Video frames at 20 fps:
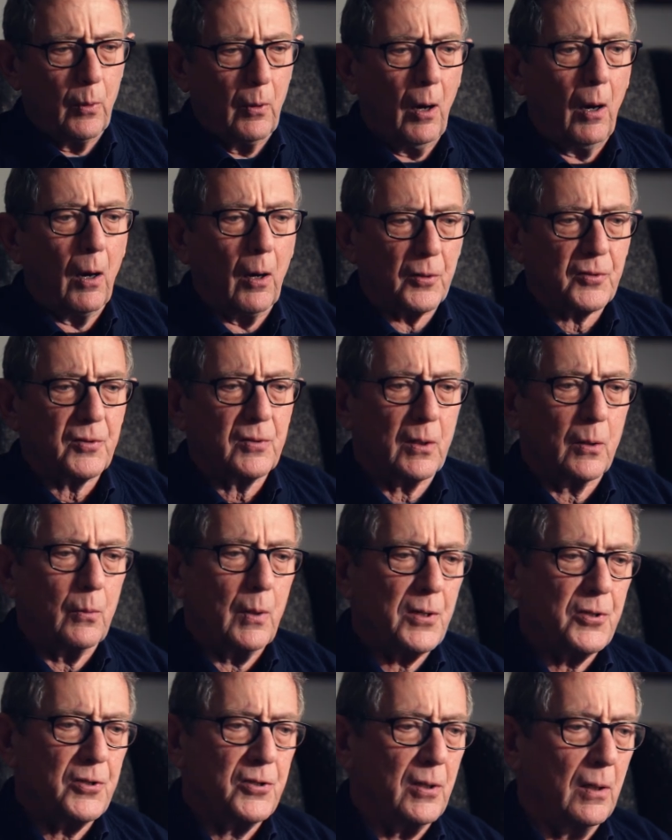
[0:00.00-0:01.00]
were asked the
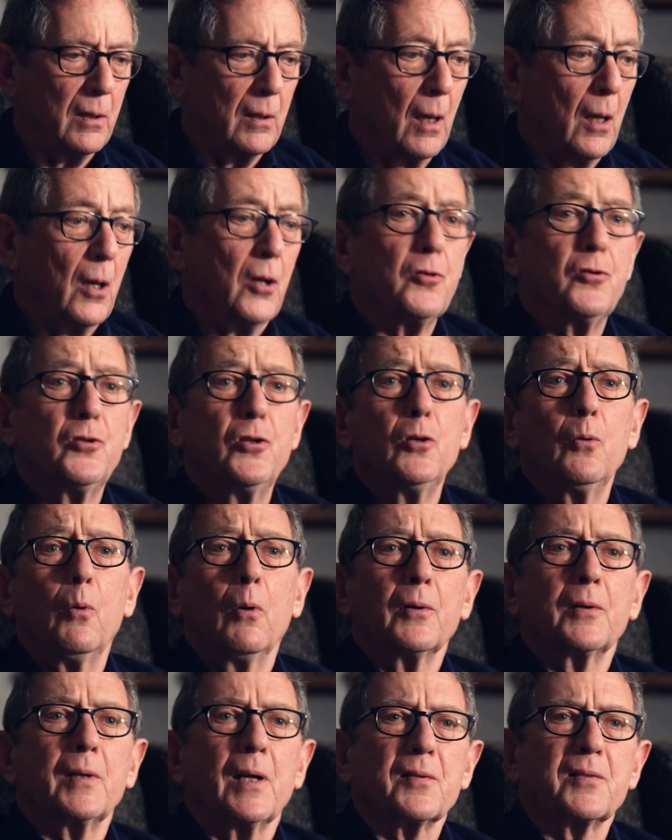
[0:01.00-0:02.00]
question, do you
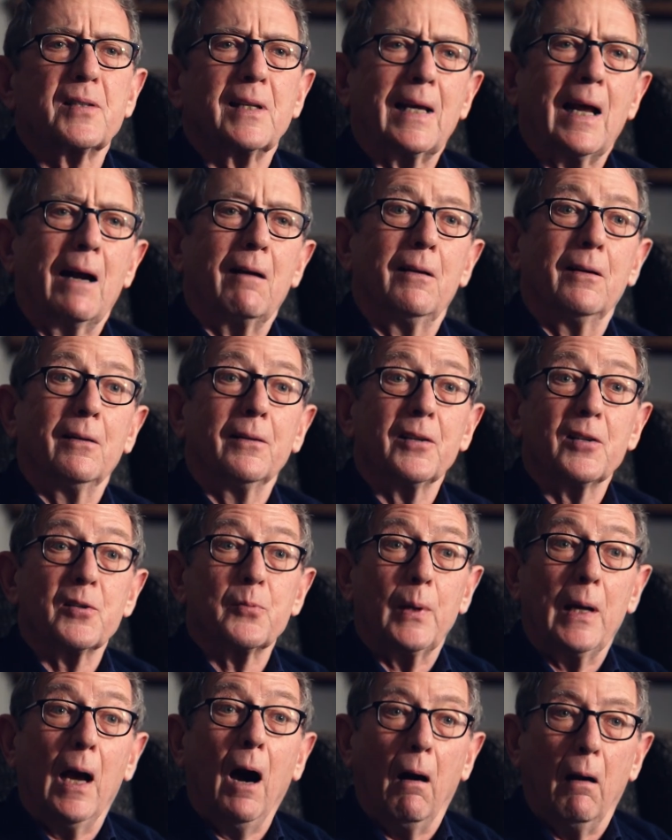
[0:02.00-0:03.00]
want us to carry on as
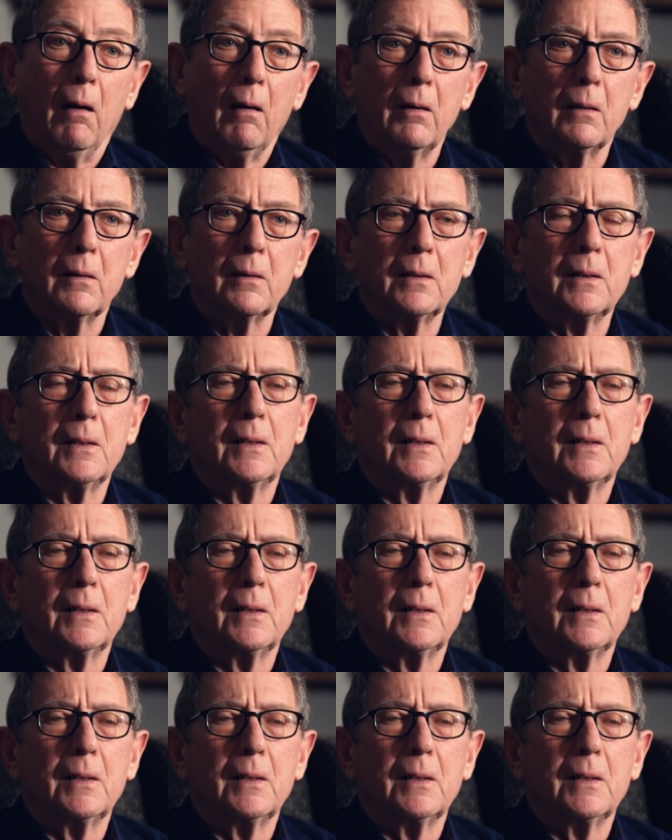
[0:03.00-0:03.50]
we are?